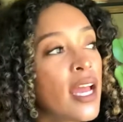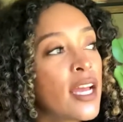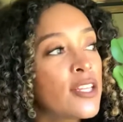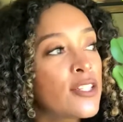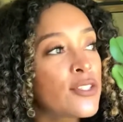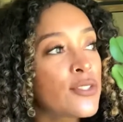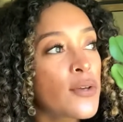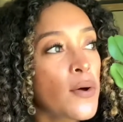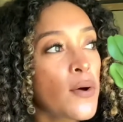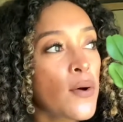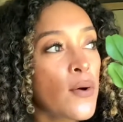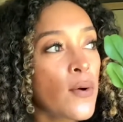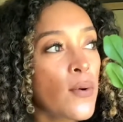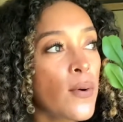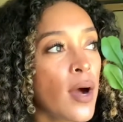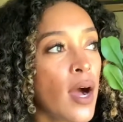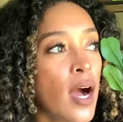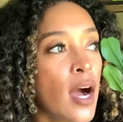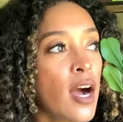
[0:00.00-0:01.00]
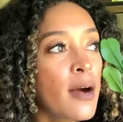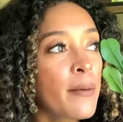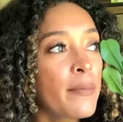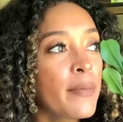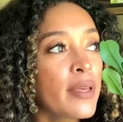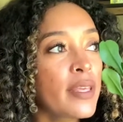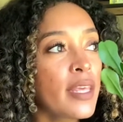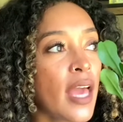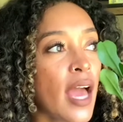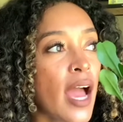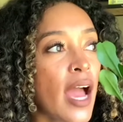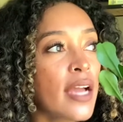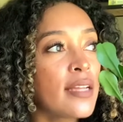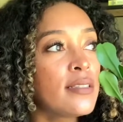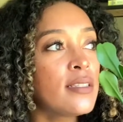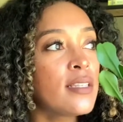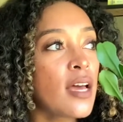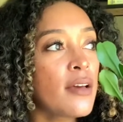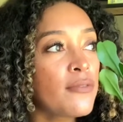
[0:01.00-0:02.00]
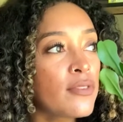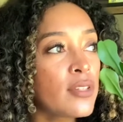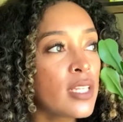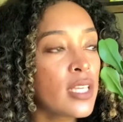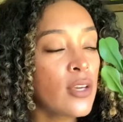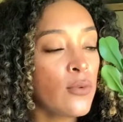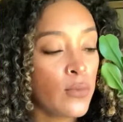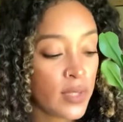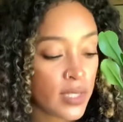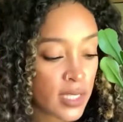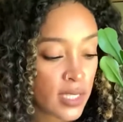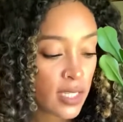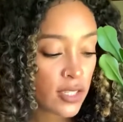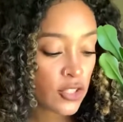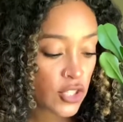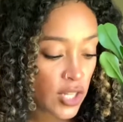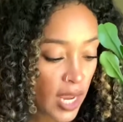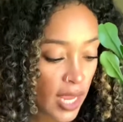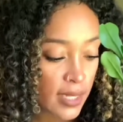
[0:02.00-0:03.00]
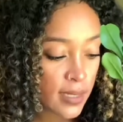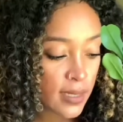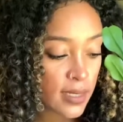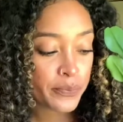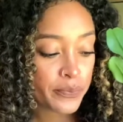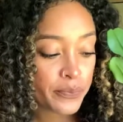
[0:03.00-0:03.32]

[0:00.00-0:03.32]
So yeah, I definitely would suggest